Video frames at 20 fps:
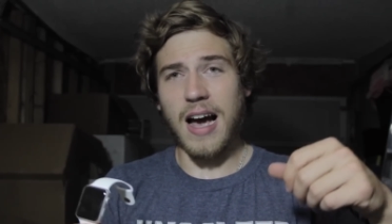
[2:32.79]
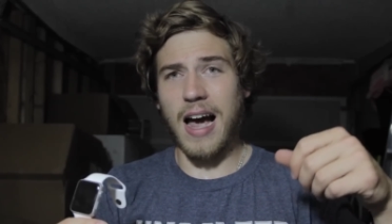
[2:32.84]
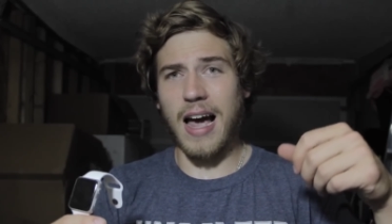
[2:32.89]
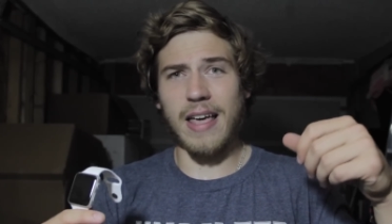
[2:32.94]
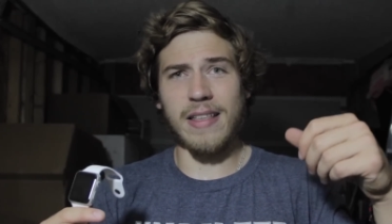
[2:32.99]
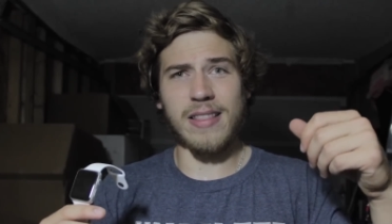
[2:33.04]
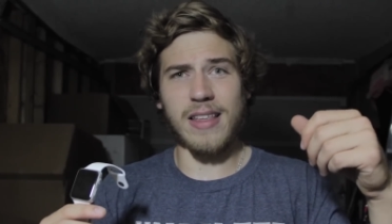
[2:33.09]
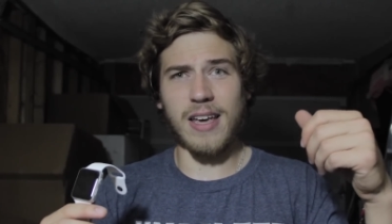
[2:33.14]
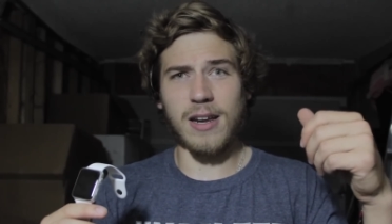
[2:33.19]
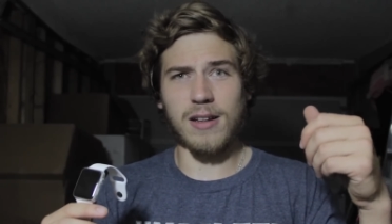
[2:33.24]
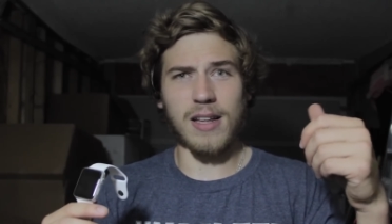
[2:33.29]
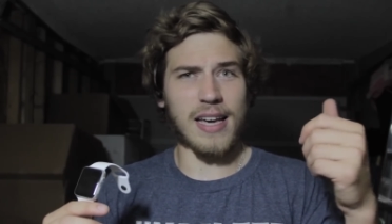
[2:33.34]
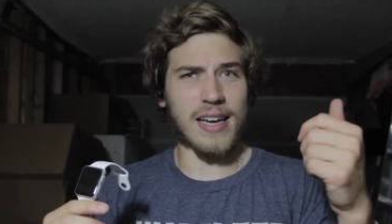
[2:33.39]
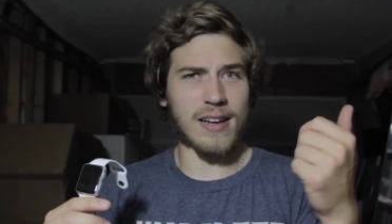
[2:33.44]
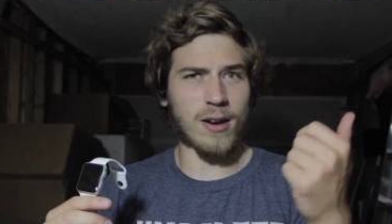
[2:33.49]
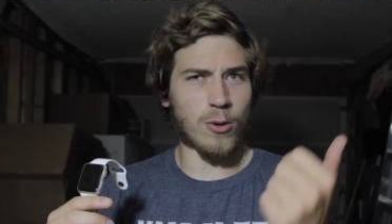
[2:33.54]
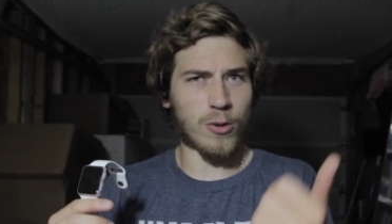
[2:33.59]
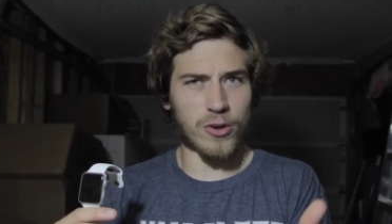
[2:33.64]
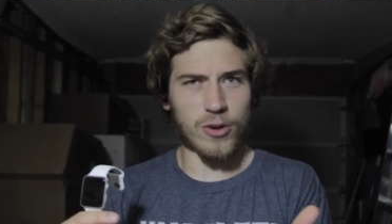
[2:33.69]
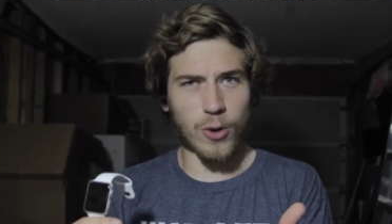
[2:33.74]
And then
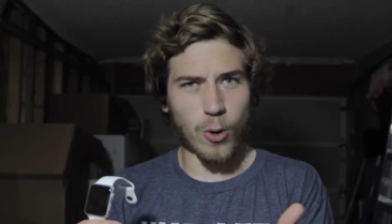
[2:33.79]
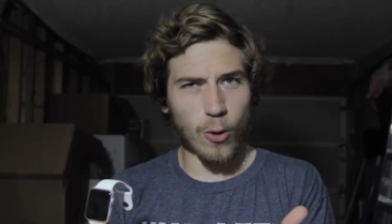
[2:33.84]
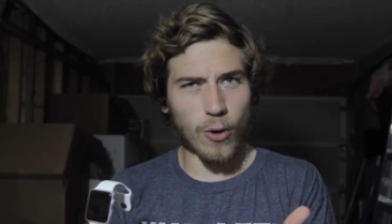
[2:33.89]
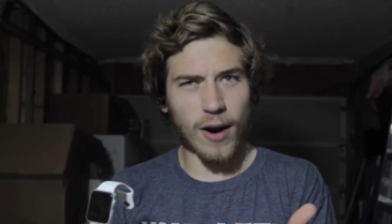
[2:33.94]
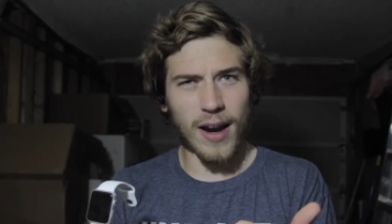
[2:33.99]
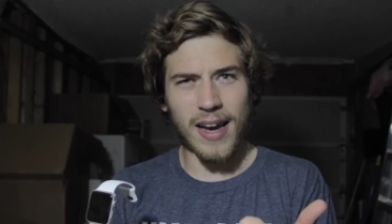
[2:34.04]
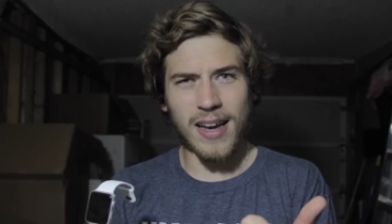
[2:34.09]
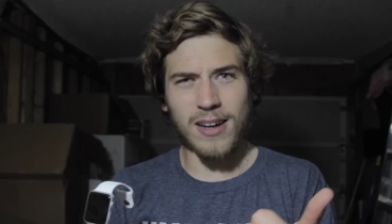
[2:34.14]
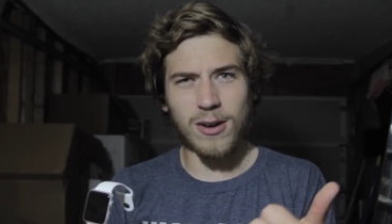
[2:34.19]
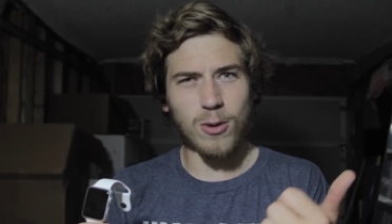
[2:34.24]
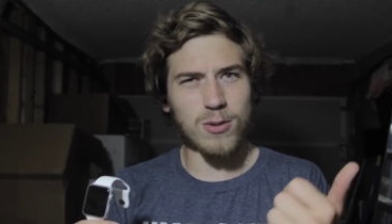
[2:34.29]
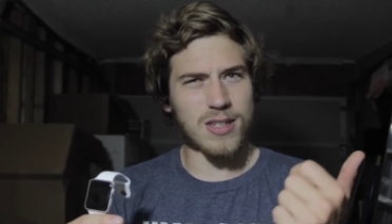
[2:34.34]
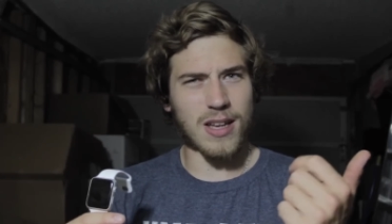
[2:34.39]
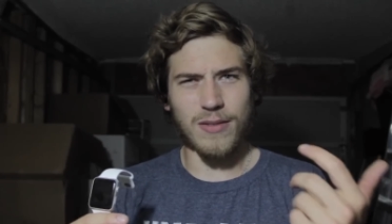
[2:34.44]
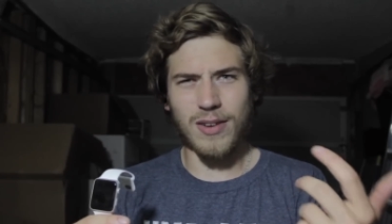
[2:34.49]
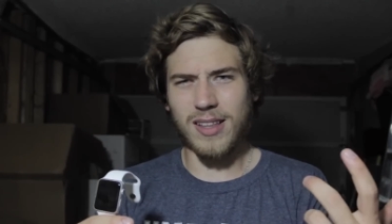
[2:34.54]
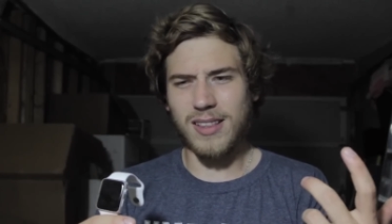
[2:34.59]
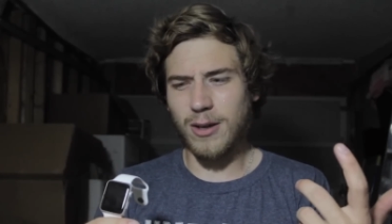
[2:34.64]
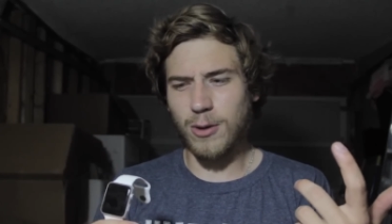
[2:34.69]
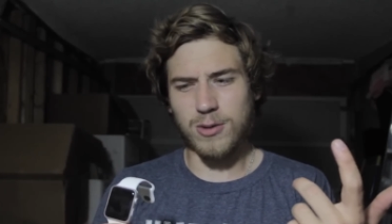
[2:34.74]
like on door handles,
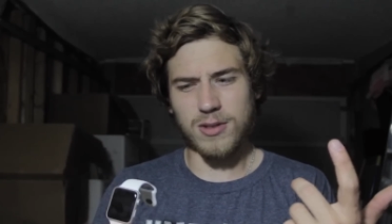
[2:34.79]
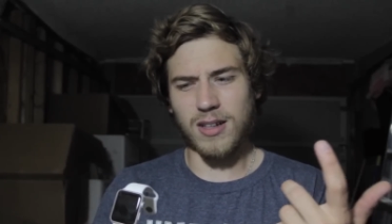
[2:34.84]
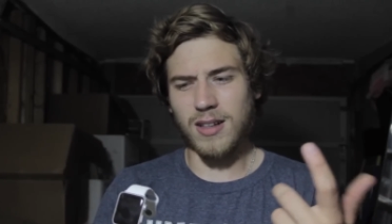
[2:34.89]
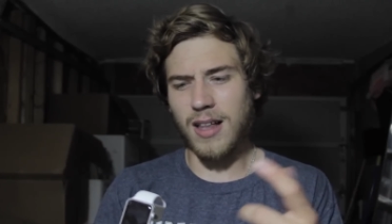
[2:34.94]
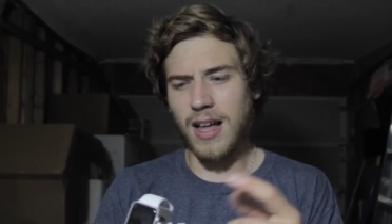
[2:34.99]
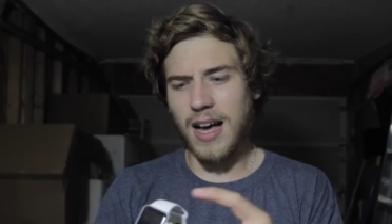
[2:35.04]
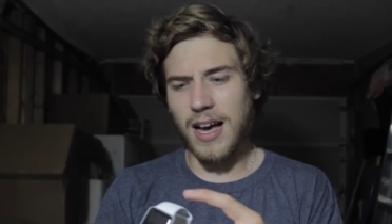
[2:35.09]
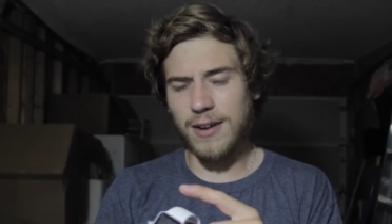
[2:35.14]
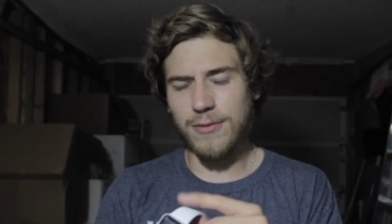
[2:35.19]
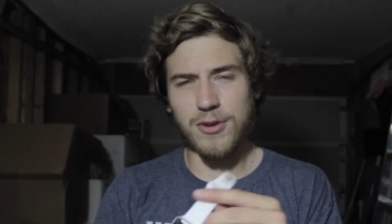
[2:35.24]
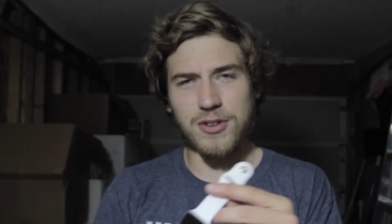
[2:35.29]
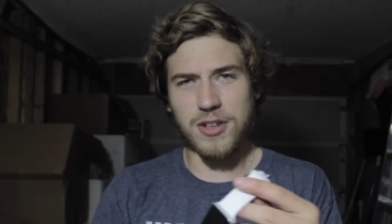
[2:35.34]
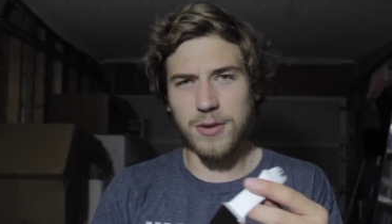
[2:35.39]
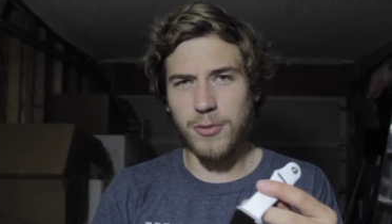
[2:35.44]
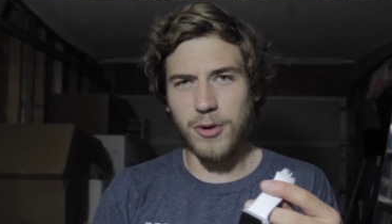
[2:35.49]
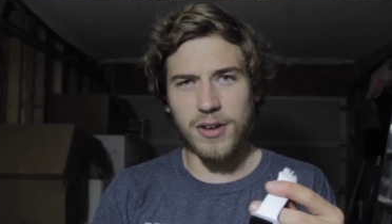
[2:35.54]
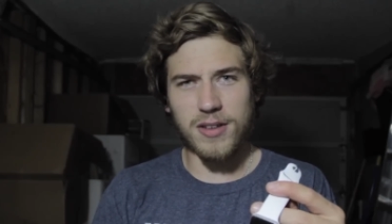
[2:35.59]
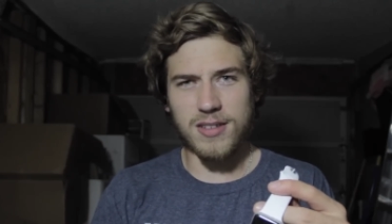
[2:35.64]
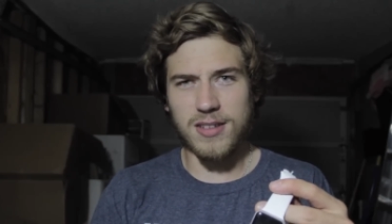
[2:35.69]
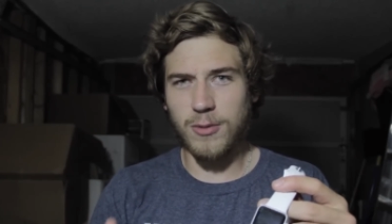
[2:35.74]
I've hit those a lot for
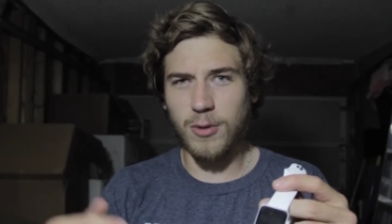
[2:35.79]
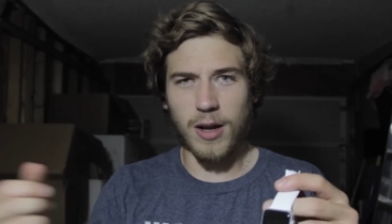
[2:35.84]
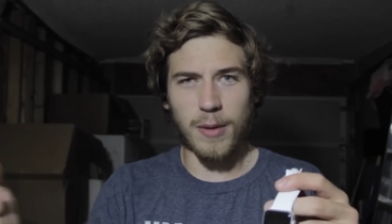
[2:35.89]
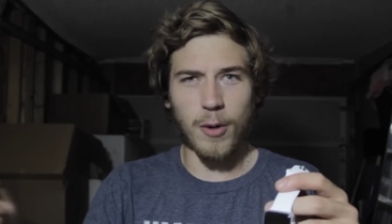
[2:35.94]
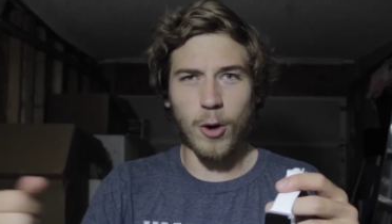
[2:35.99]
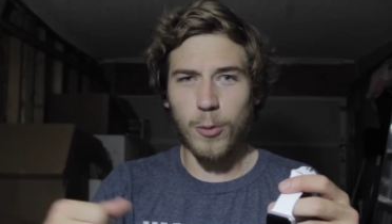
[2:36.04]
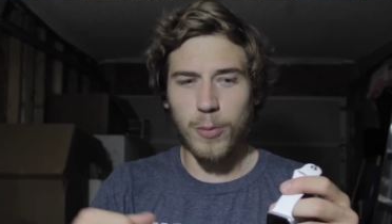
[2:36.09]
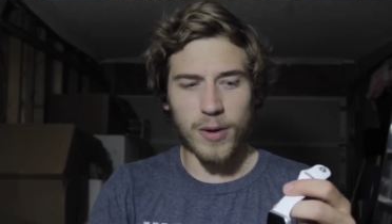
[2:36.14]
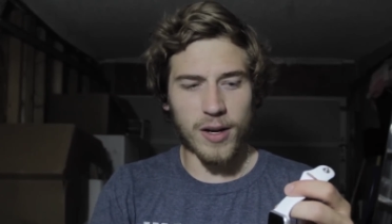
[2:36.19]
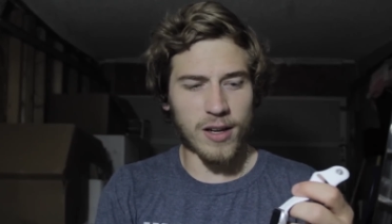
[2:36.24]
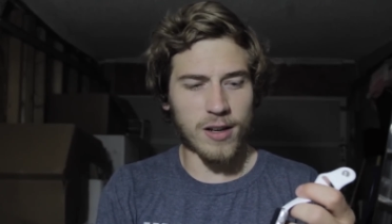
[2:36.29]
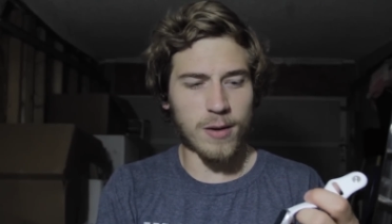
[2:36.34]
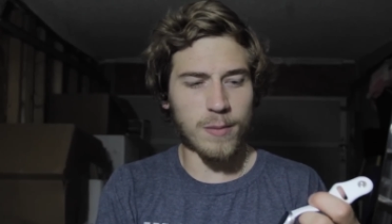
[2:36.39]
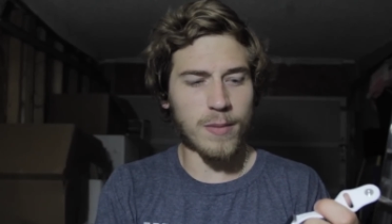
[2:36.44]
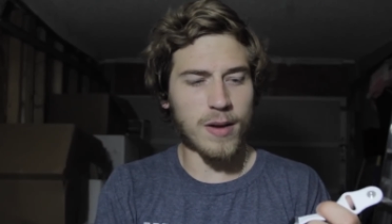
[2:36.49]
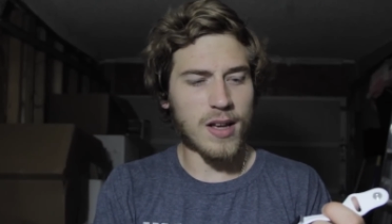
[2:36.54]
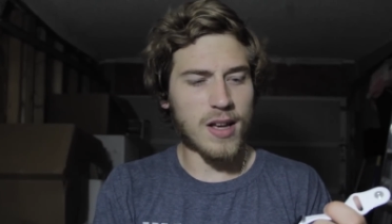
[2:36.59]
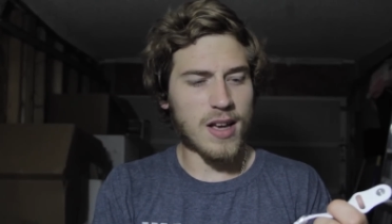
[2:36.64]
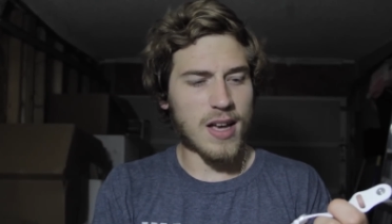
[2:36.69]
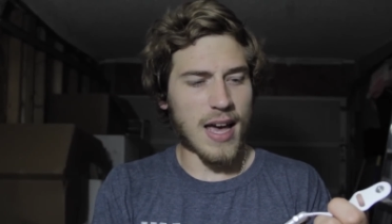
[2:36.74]
some reason when I'm opening
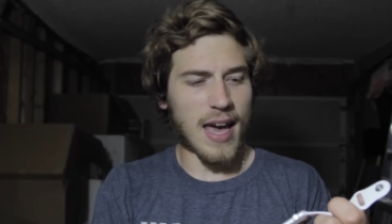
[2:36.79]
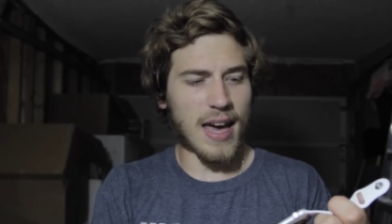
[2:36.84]
them.